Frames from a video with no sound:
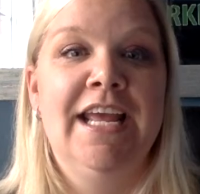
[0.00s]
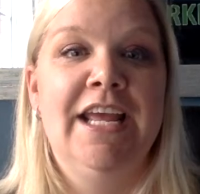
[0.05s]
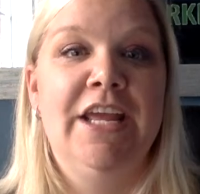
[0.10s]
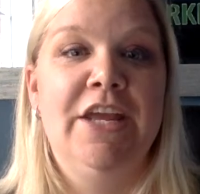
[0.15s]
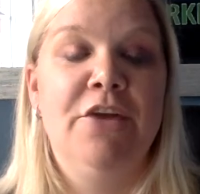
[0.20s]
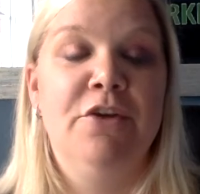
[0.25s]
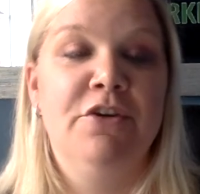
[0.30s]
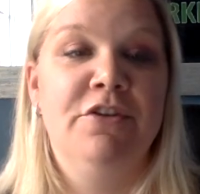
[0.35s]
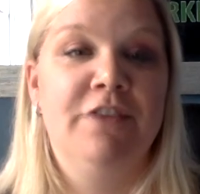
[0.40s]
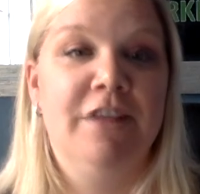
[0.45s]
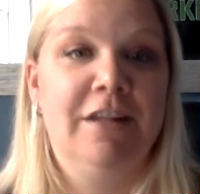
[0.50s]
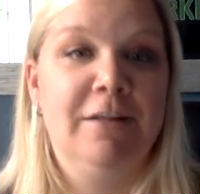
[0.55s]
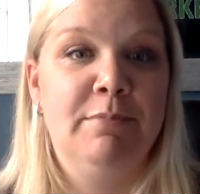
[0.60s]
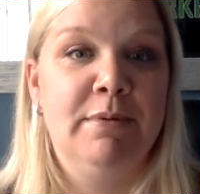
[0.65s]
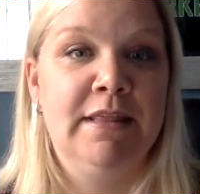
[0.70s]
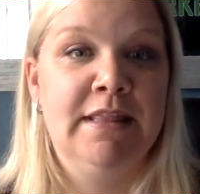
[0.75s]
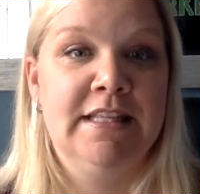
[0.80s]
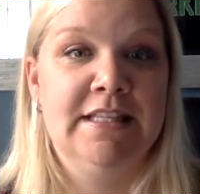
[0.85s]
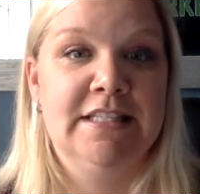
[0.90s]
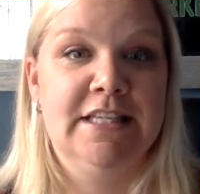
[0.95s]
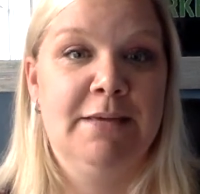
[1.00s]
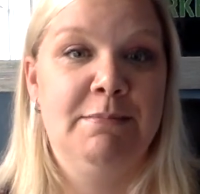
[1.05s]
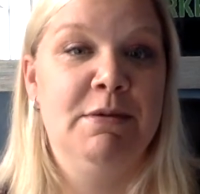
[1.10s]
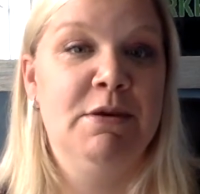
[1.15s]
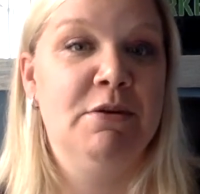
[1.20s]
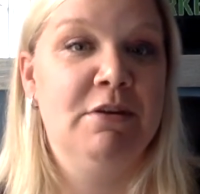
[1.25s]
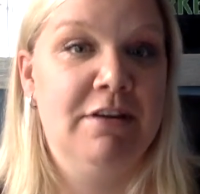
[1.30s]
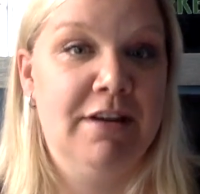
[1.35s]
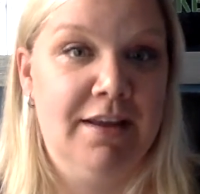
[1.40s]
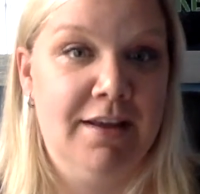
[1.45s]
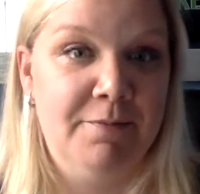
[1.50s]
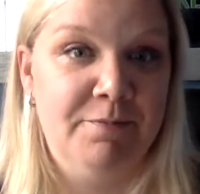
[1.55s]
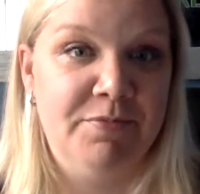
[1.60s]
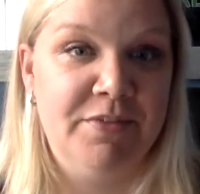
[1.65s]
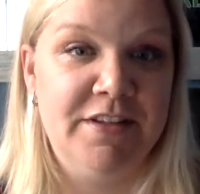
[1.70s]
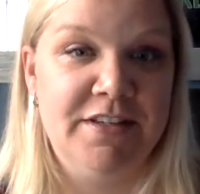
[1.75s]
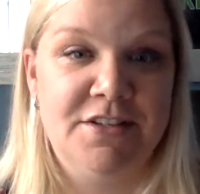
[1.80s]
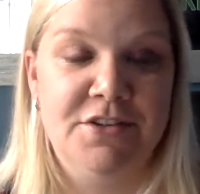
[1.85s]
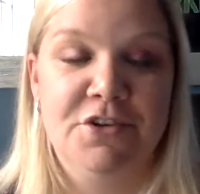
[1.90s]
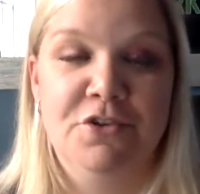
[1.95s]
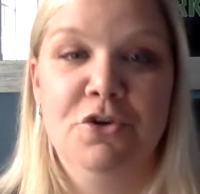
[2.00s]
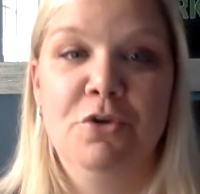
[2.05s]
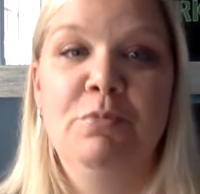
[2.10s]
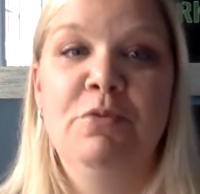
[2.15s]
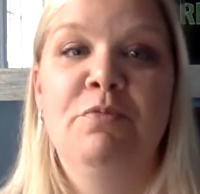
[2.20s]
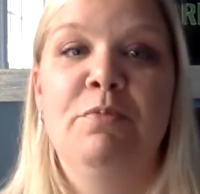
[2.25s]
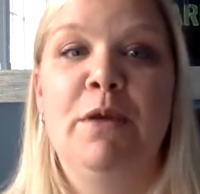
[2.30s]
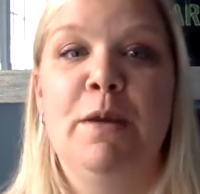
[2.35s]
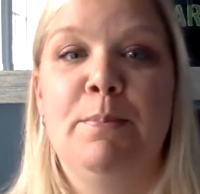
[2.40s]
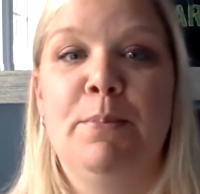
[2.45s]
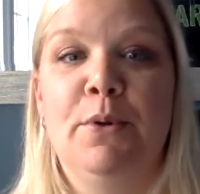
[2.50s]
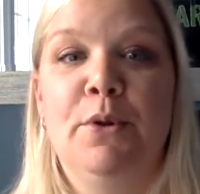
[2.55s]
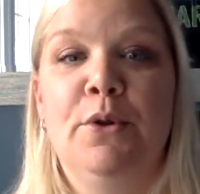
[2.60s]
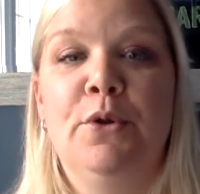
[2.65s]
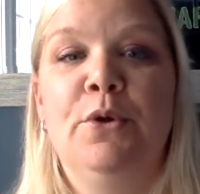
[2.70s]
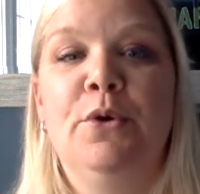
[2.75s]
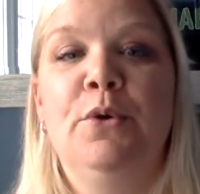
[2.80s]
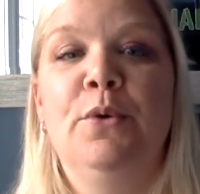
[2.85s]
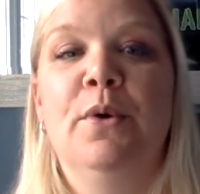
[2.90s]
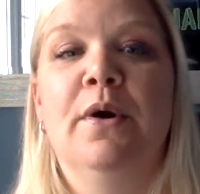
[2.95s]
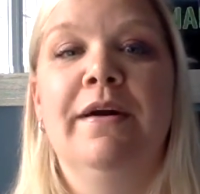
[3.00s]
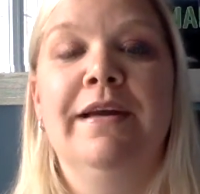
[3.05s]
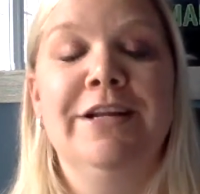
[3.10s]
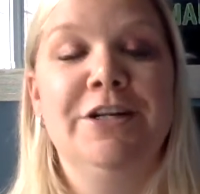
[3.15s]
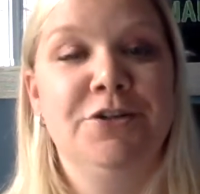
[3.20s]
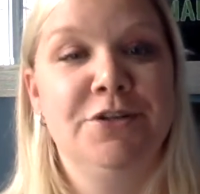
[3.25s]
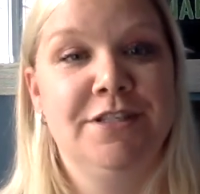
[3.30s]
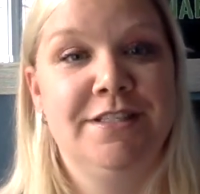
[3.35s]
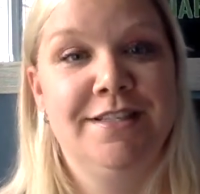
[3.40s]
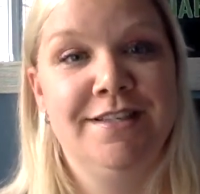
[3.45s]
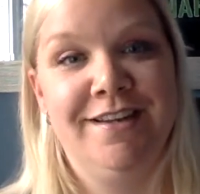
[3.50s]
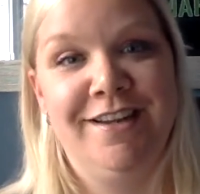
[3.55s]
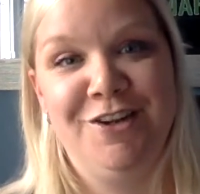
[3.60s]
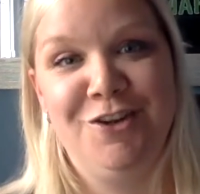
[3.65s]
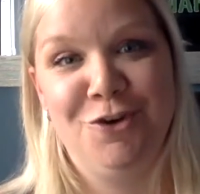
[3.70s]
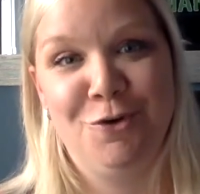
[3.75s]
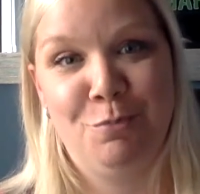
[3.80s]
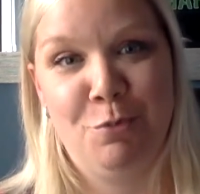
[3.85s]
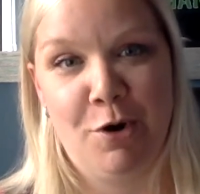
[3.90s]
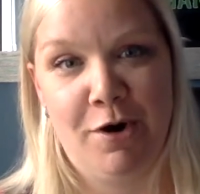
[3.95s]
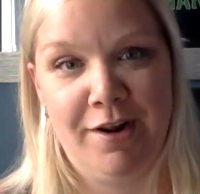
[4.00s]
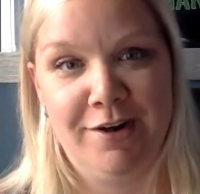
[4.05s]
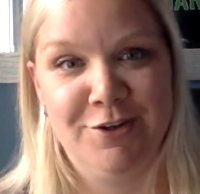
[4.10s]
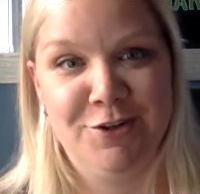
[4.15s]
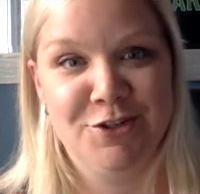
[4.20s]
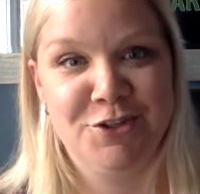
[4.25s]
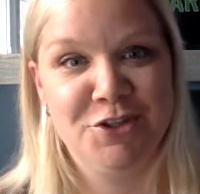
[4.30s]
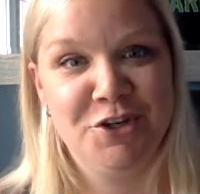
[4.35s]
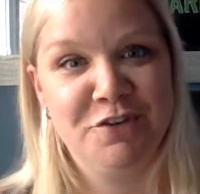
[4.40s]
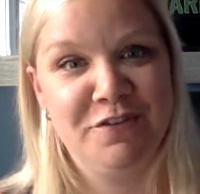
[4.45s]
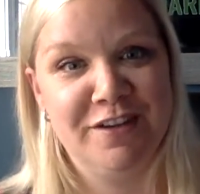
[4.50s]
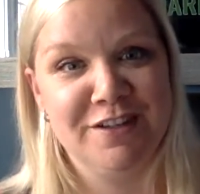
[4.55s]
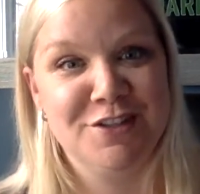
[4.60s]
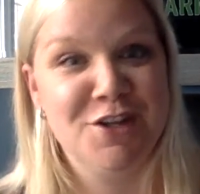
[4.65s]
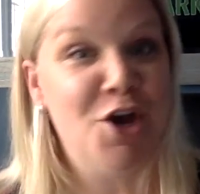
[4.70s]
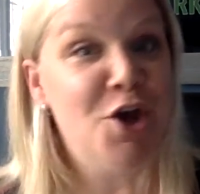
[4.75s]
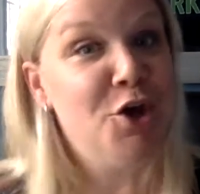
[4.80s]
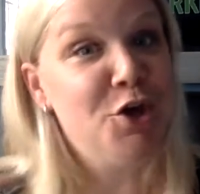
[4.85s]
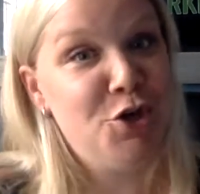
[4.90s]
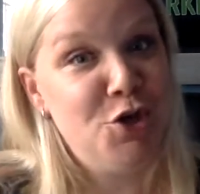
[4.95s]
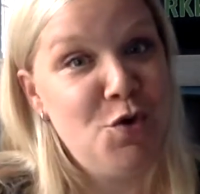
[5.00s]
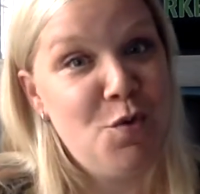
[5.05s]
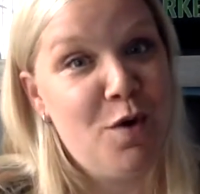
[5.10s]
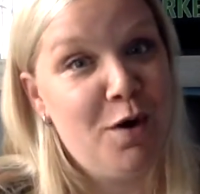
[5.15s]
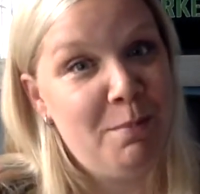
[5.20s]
you're developing this community, this group of people who are interested in your product or service. You